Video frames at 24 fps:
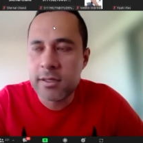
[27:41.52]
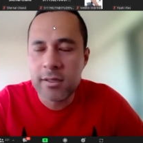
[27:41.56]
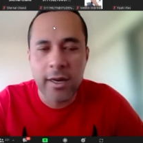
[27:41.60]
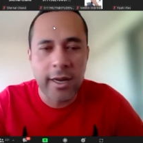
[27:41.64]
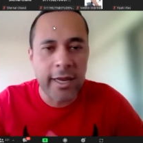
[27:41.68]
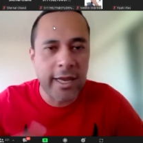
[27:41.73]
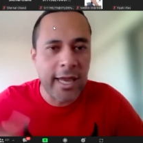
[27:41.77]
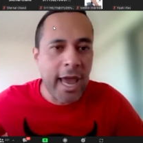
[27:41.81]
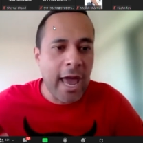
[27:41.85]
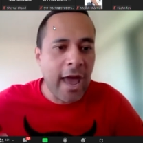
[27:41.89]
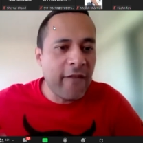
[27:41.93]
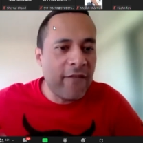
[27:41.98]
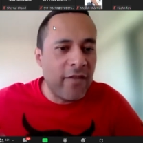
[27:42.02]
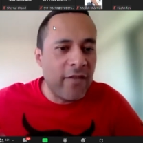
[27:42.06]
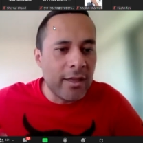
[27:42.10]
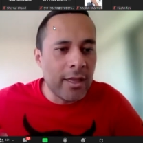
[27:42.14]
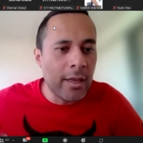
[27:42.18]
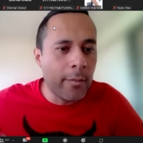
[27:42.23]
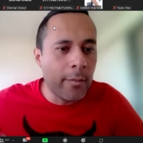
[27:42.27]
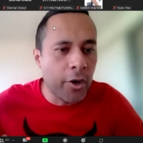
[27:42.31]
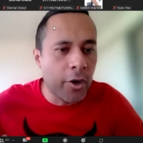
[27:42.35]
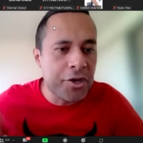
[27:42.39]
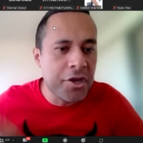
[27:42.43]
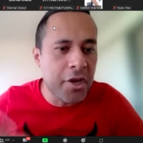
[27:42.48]
having
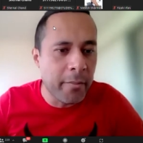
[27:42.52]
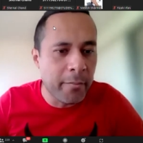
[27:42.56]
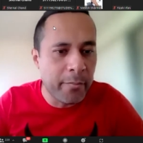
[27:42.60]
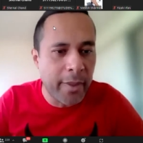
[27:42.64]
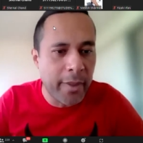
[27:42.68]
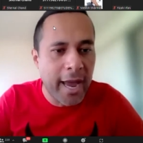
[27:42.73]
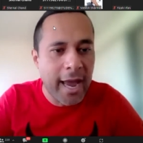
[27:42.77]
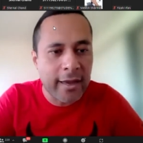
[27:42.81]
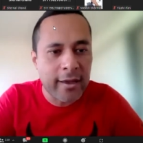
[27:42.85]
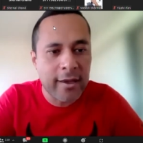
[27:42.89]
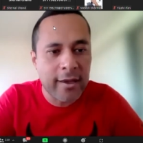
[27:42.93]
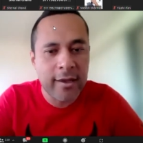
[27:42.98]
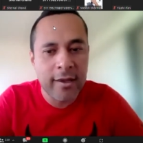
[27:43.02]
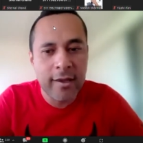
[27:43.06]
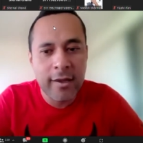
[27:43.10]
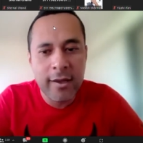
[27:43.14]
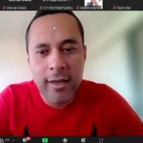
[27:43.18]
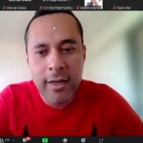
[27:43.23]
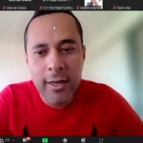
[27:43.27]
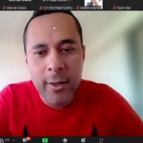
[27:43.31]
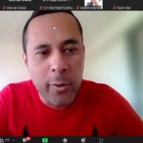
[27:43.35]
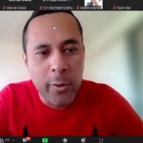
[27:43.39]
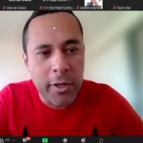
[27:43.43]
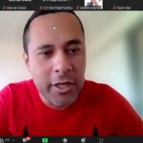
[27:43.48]
them on your back
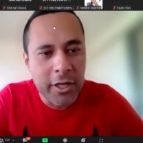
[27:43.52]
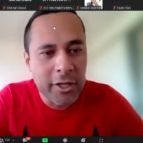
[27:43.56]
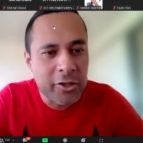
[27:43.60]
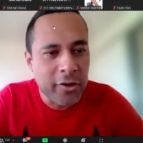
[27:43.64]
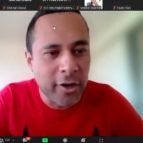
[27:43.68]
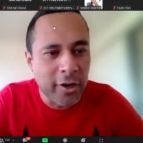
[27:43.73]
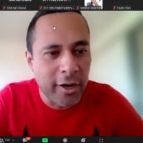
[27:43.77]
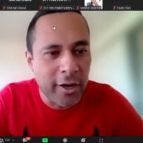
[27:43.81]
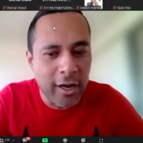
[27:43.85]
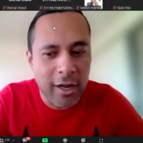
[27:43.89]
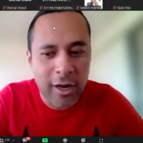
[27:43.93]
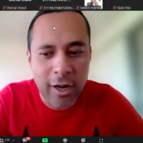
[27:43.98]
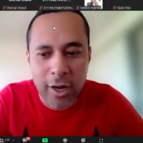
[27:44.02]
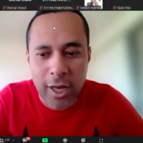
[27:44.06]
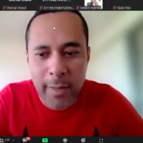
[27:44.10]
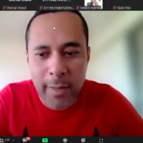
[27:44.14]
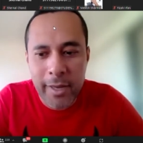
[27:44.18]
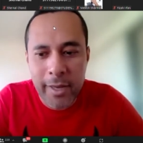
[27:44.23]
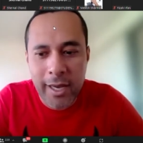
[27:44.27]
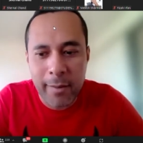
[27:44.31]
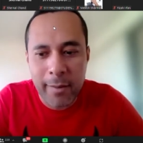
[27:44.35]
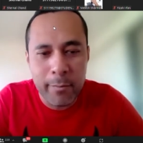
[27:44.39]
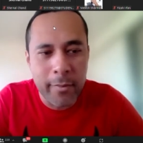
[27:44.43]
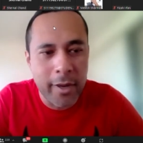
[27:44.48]
when you're trying to climb
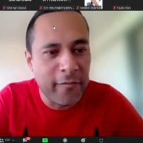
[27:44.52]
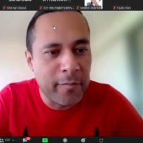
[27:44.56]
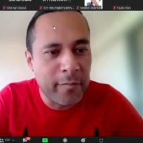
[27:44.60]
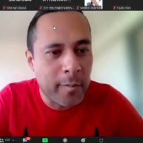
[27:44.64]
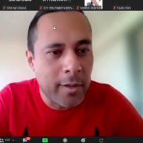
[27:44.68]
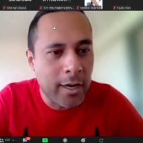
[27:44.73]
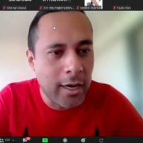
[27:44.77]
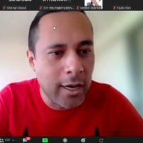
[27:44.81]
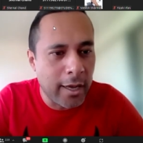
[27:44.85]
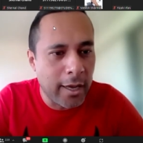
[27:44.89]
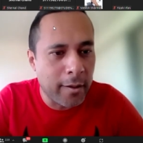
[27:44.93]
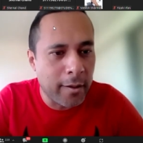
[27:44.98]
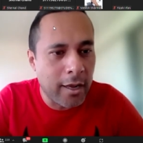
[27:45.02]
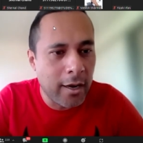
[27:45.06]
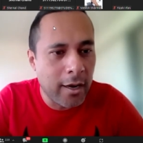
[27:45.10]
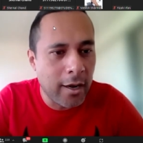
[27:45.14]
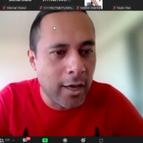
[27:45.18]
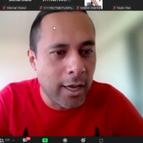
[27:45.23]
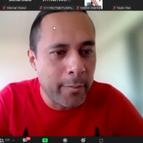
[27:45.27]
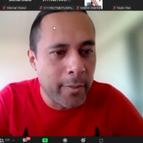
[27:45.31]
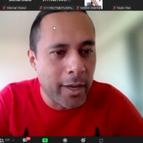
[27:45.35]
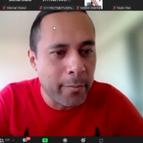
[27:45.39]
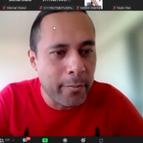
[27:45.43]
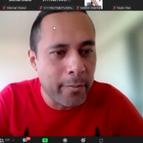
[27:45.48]
up
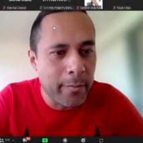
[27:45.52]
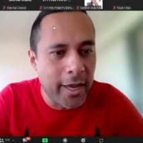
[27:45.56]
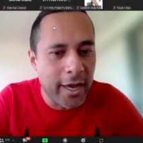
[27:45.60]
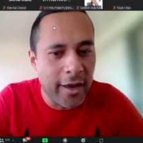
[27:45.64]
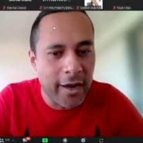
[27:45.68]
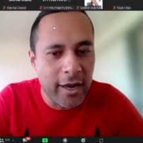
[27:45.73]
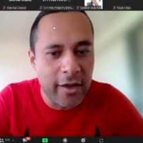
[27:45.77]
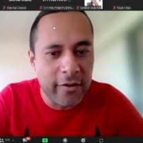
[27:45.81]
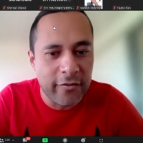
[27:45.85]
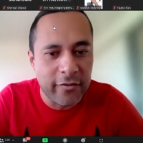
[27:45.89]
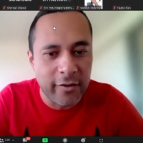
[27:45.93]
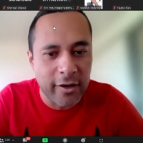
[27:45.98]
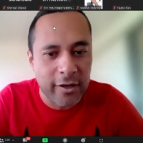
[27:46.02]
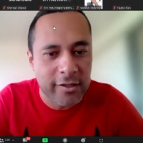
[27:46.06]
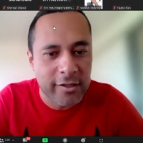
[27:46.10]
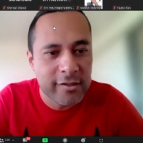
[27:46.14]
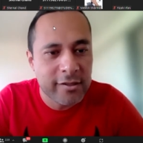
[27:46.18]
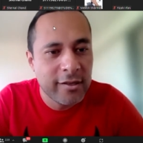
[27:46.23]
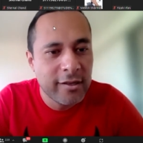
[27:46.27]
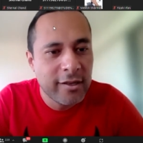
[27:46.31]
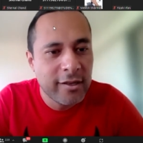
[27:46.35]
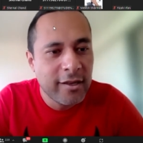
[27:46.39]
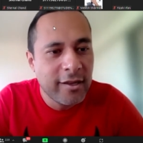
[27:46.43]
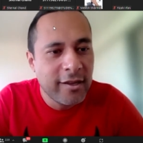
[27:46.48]
Mount Everest,
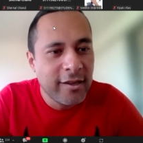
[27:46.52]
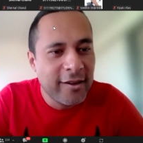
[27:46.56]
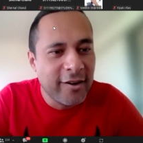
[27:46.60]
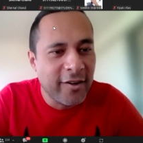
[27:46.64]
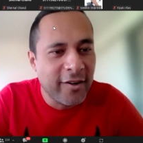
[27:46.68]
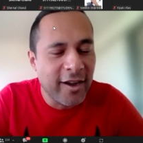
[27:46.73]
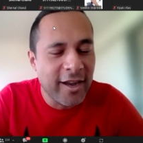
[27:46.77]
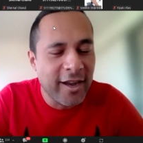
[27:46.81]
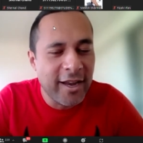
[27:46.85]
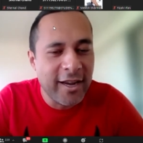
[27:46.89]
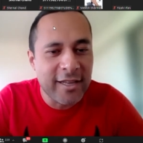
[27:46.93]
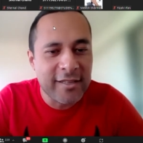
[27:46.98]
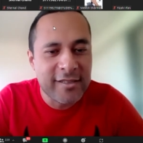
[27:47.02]
right?